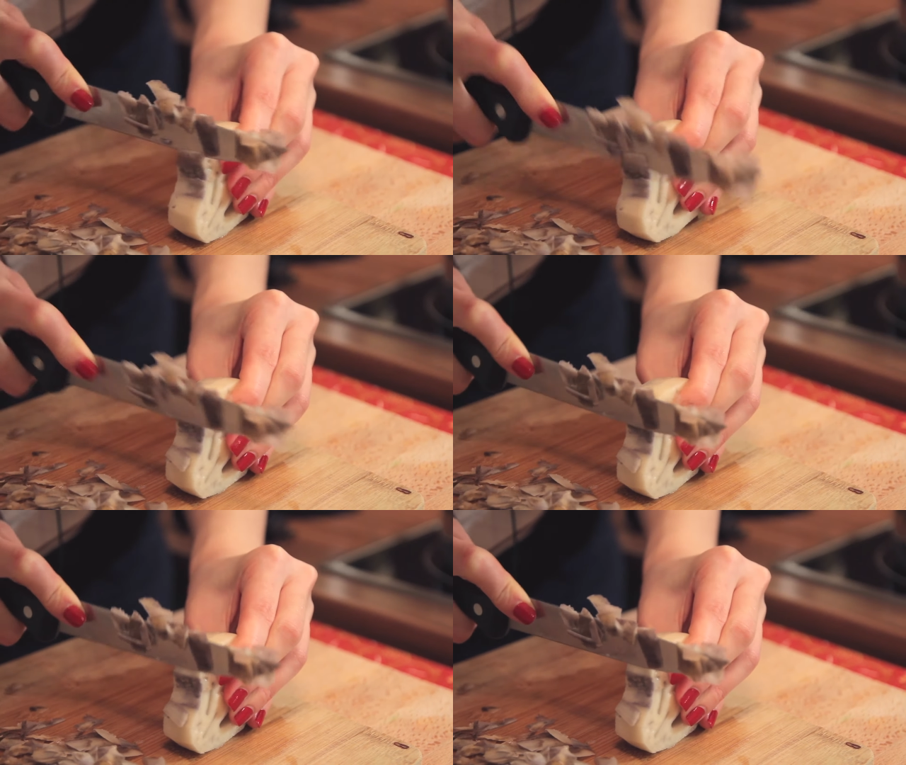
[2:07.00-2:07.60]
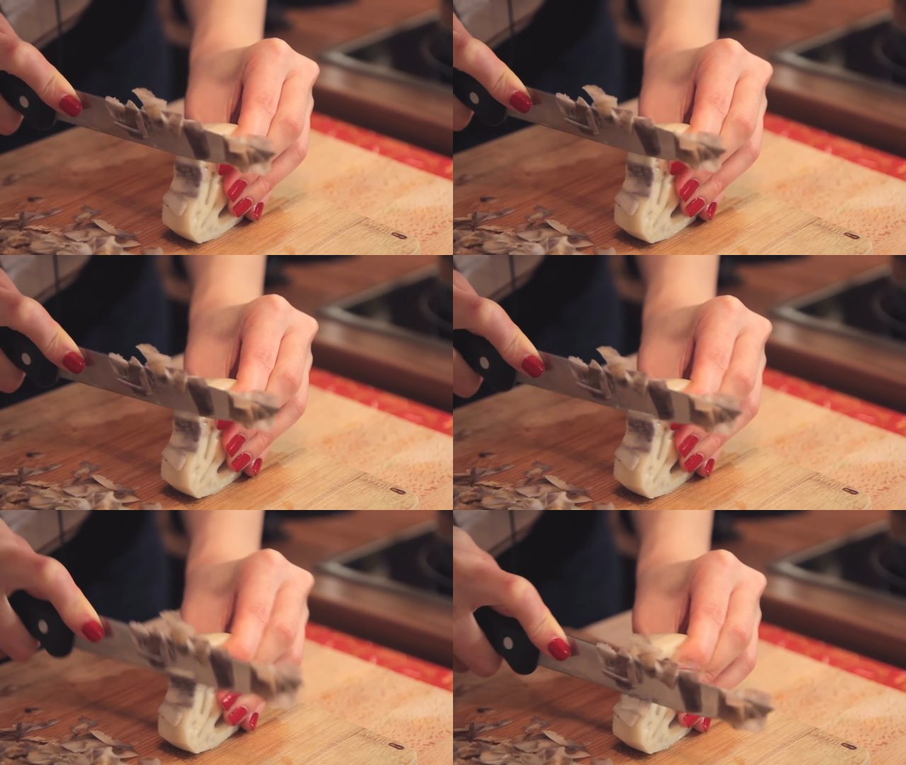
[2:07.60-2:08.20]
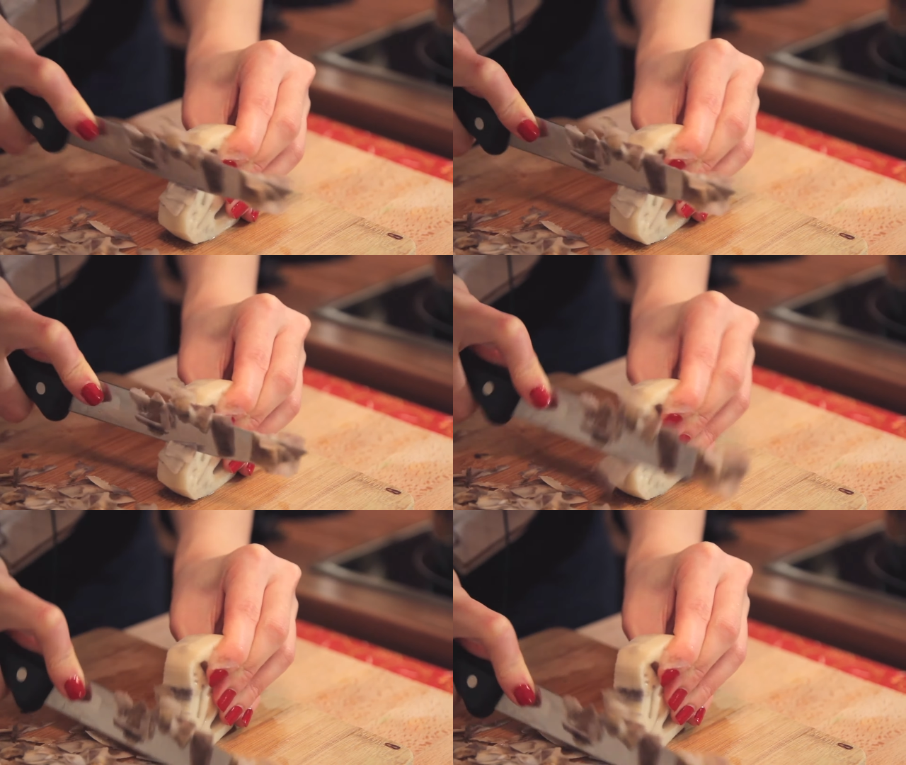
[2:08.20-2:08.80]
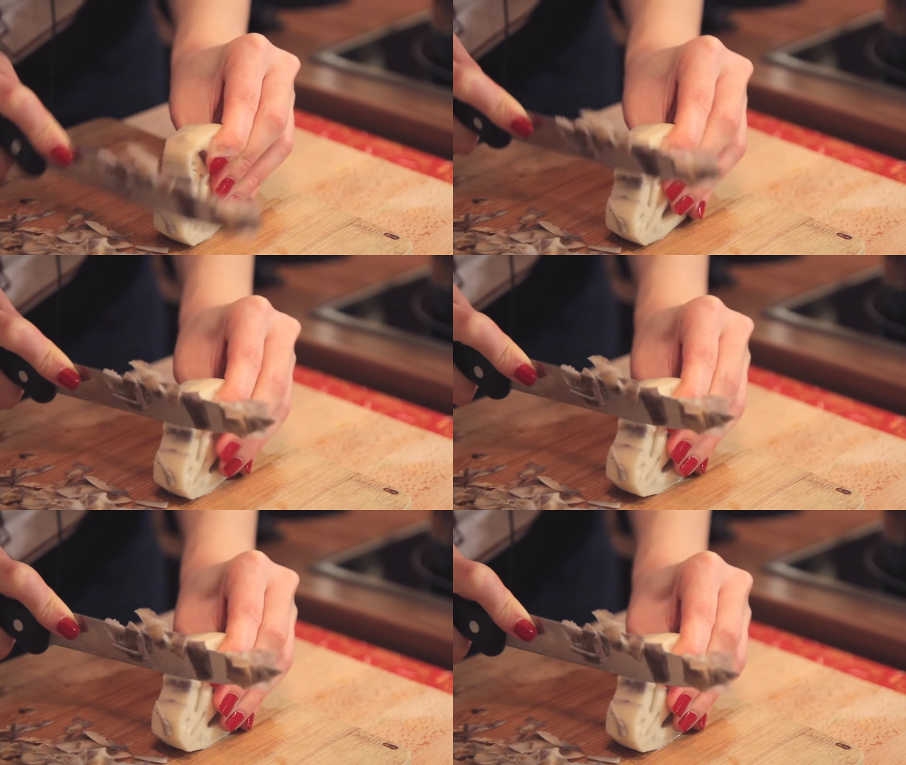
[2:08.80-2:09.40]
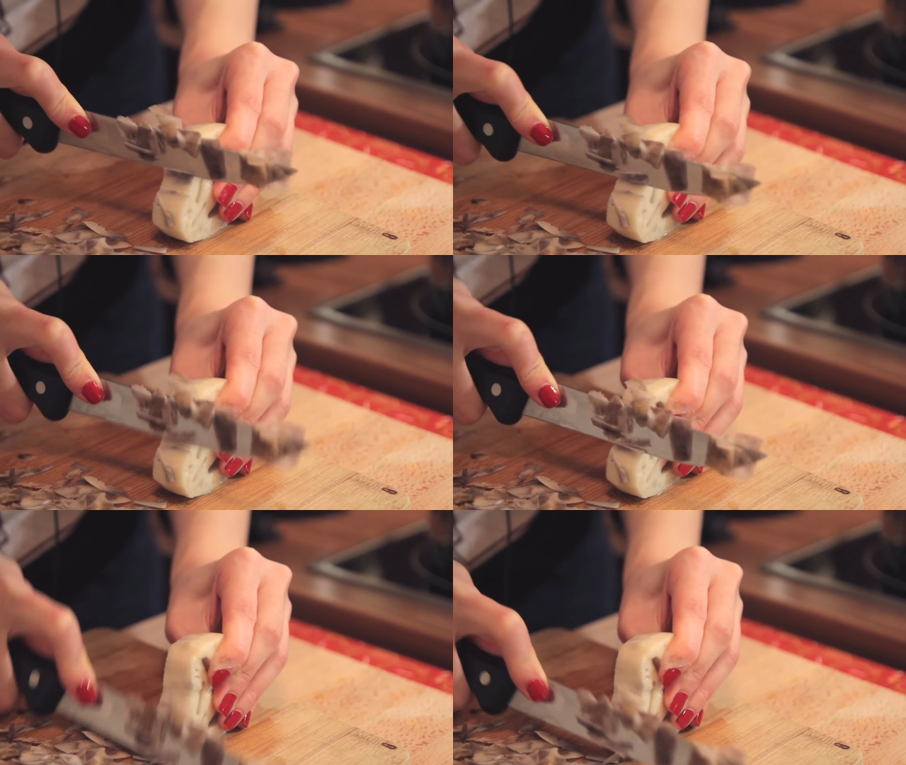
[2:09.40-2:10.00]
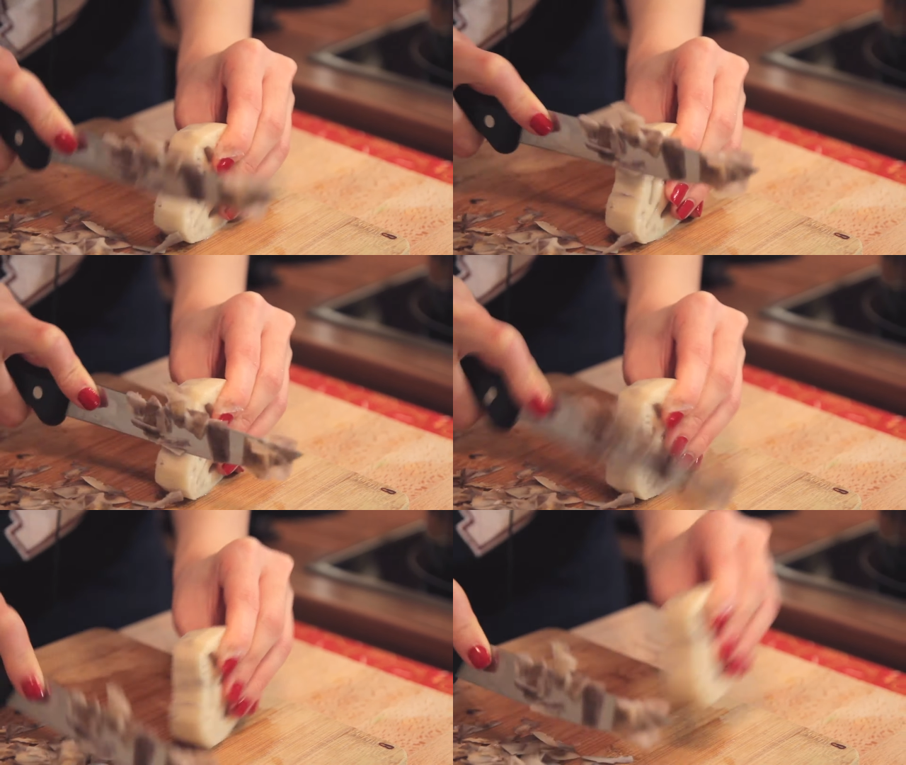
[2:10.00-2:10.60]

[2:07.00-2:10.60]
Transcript: No face is visible, so there are no lips to read.